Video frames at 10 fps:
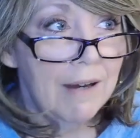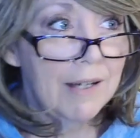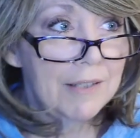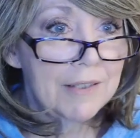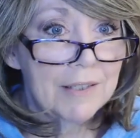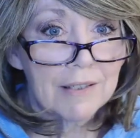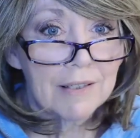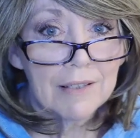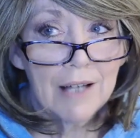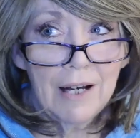And
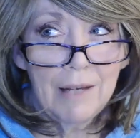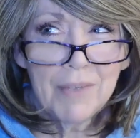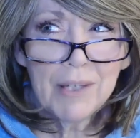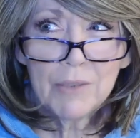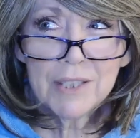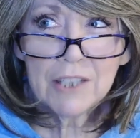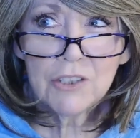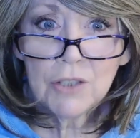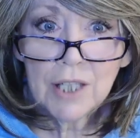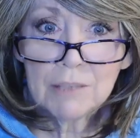uh, it was
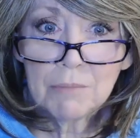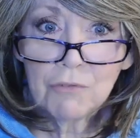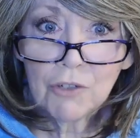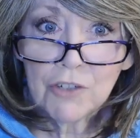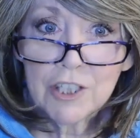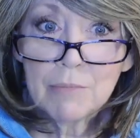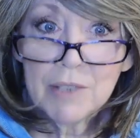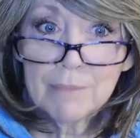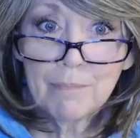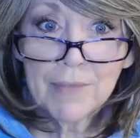like two days before
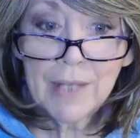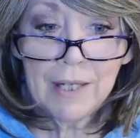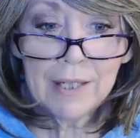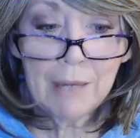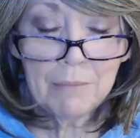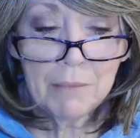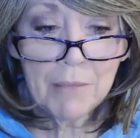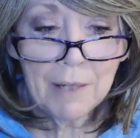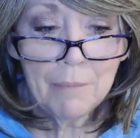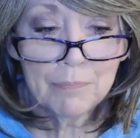Christmas, uh, it
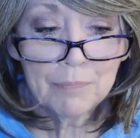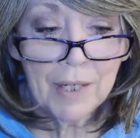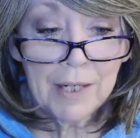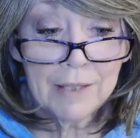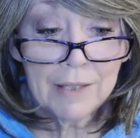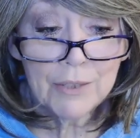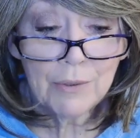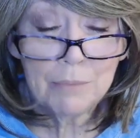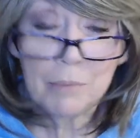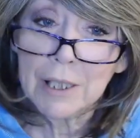came in the mail.
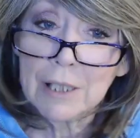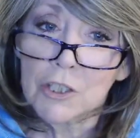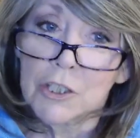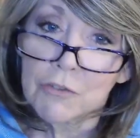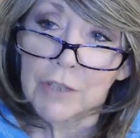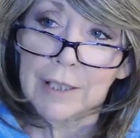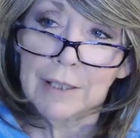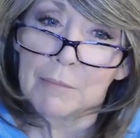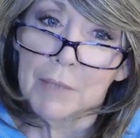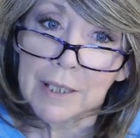And so I put it under the
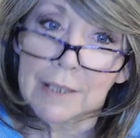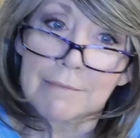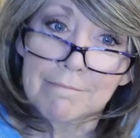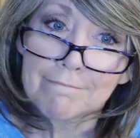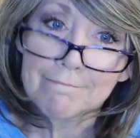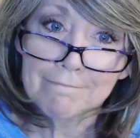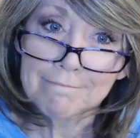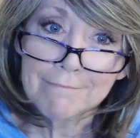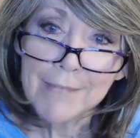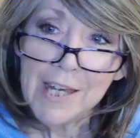tree, and I'm like,
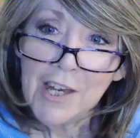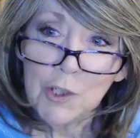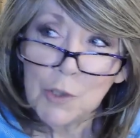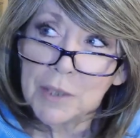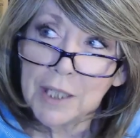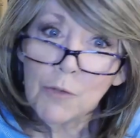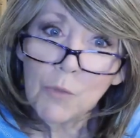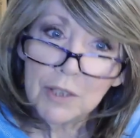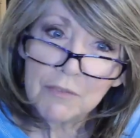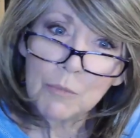hmm, you would
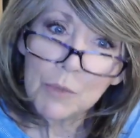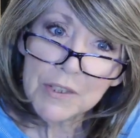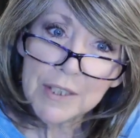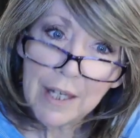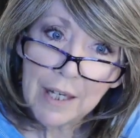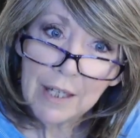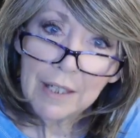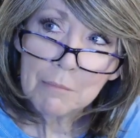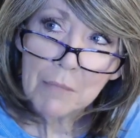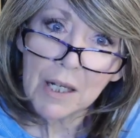think one of them would
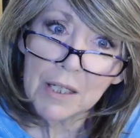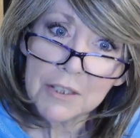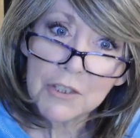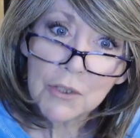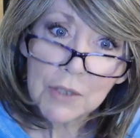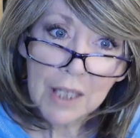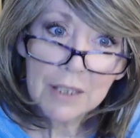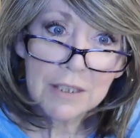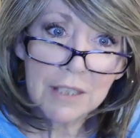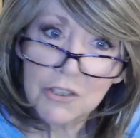say, Ma, did you
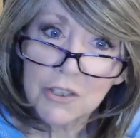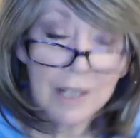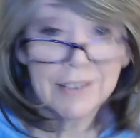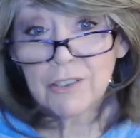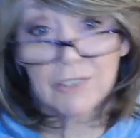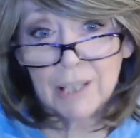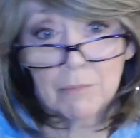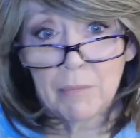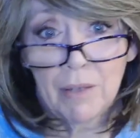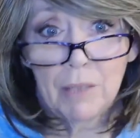get, did you, because I
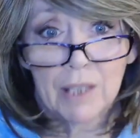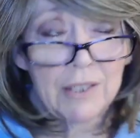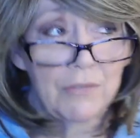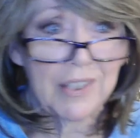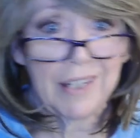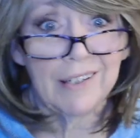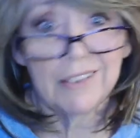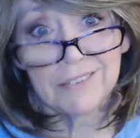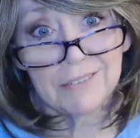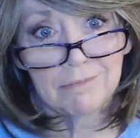don't take my mailbox every
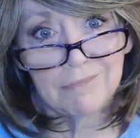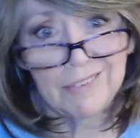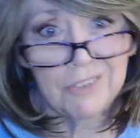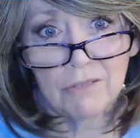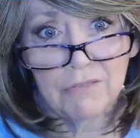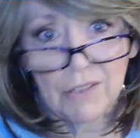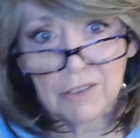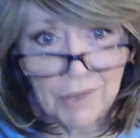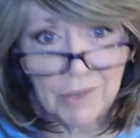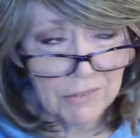day because it's no
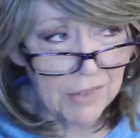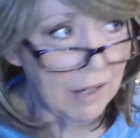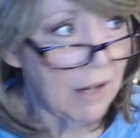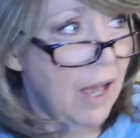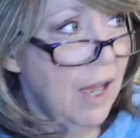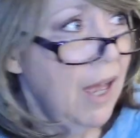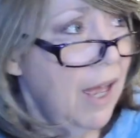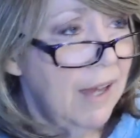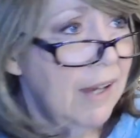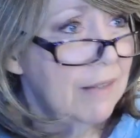fun going out there
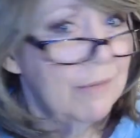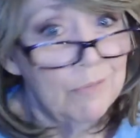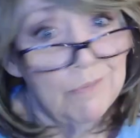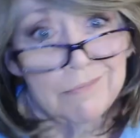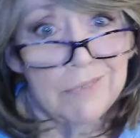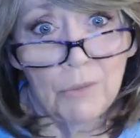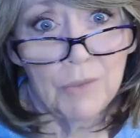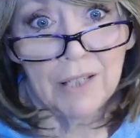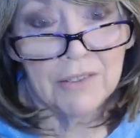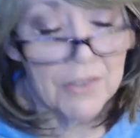and,
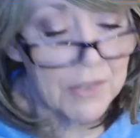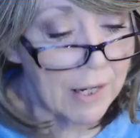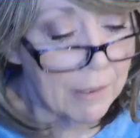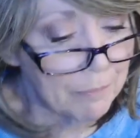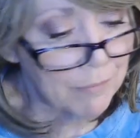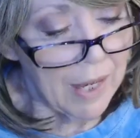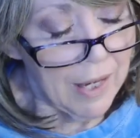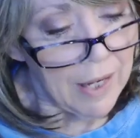you know, when nothing's there.